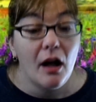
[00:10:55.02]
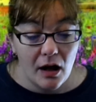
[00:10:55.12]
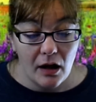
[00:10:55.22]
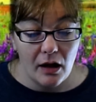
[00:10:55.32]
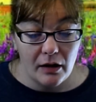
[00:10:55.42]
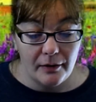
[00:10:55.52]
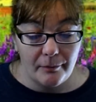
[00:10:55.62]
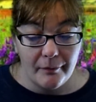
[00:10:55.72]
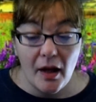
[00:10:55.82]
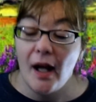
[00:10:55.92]
Um,
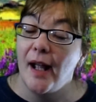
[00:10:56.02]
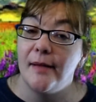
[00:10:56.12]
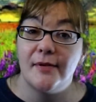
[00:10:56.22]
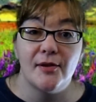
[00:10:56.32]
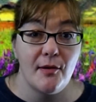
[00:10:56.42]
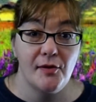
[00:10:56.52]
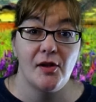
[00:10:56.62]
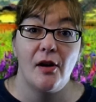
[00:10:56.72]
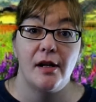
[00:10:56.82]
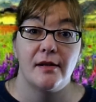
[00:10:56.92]
I am so
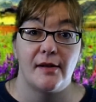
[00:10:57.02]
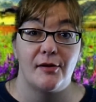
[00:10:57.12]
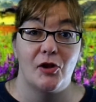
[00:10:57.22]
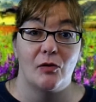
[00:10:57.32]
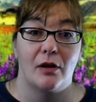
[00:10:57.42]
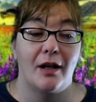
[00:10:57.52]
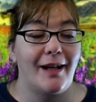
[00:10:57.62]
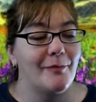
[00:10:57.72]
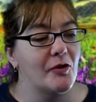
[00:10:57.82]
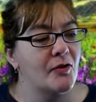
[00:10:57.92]
sorry it's so short.
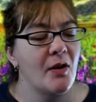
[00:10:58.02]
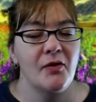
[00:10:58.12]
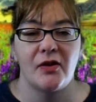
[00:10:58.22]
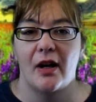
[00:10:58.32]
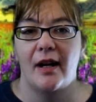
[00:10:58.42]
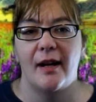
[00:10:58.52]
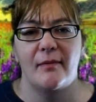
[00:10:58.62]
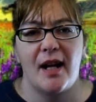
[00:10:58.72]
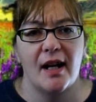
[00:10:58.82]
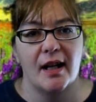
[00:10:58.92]
I'm so sorry I'm
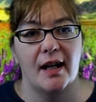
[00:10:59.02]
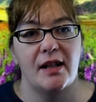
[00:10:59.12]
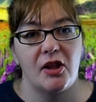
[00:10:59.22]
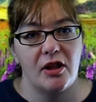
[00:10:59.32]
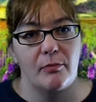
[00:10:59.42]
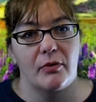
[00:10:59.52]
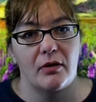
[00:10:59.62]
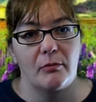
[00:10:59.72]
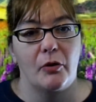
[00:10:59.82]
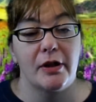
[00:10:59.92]
not kind of chipper or
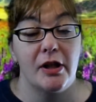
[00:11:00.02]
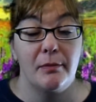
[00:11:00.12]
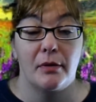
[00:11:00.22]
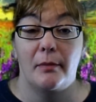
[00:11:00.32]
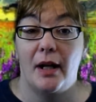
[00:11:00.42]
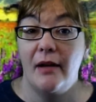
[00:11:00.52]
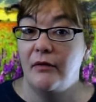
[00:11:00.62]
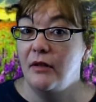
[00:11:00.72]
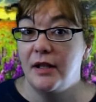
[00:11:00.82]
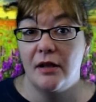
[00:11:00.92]
more chipper, but I
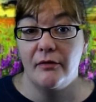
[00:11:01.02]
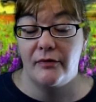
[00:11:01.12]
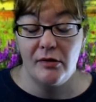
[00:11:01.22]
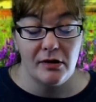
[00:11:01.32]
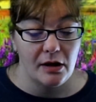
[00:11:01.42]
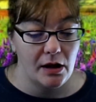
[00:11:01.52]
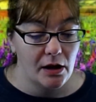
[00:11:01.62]
really don't feel good.